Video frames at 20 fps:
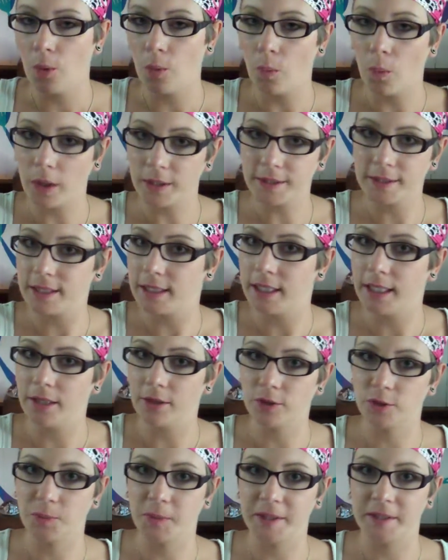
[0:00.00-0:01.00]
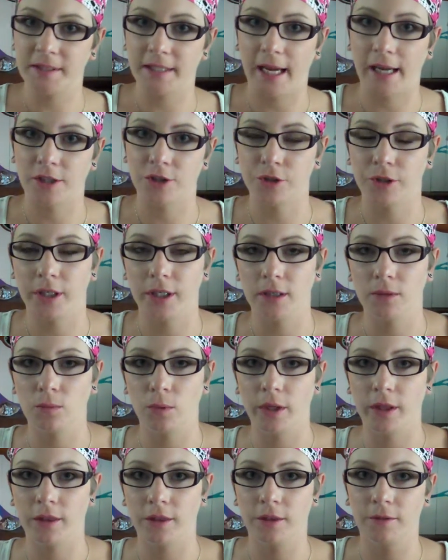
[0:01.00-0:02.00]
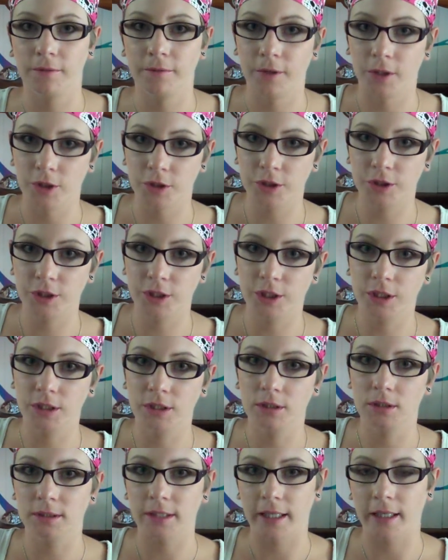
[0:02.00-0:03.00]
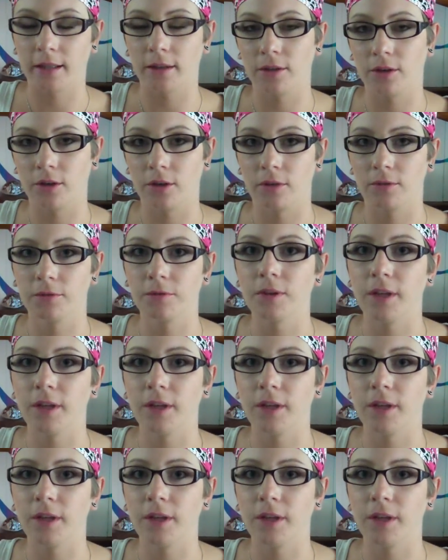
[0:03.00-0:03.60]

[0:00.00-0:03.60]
once the needle's been saturated with the first, second, third